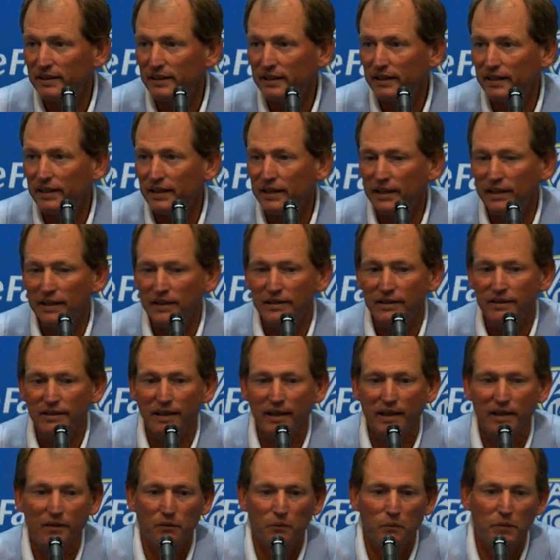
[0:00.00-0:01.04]

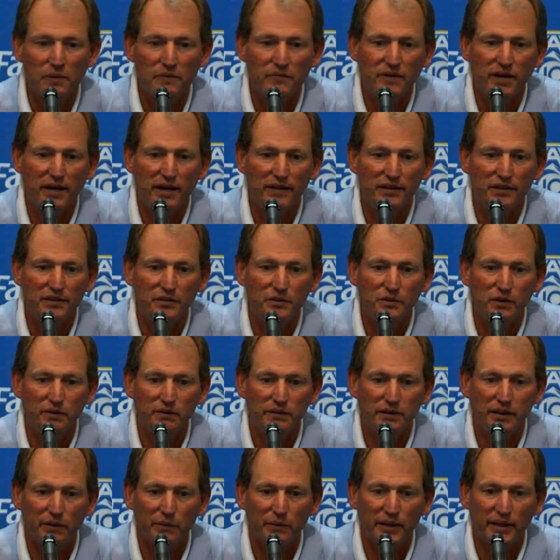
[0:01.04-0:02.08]
And we've got to do
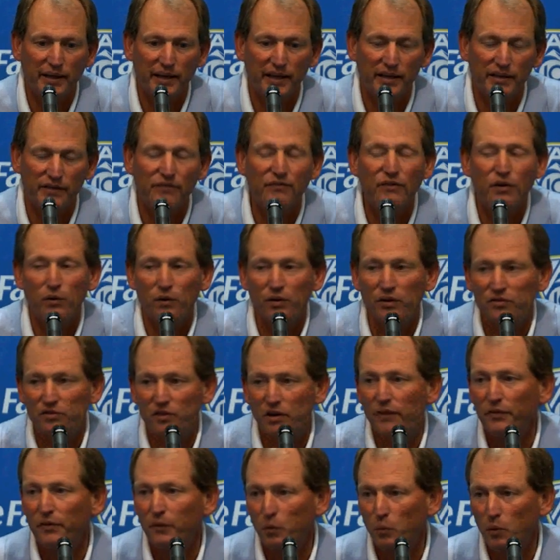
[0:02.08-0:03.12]
everything we can to focus
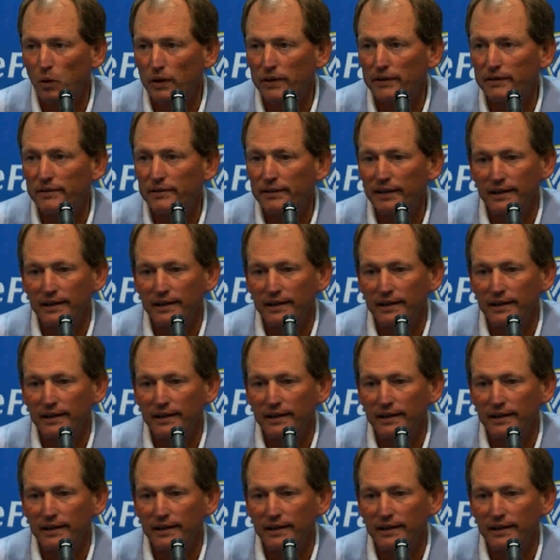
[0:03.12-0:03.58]
on the one.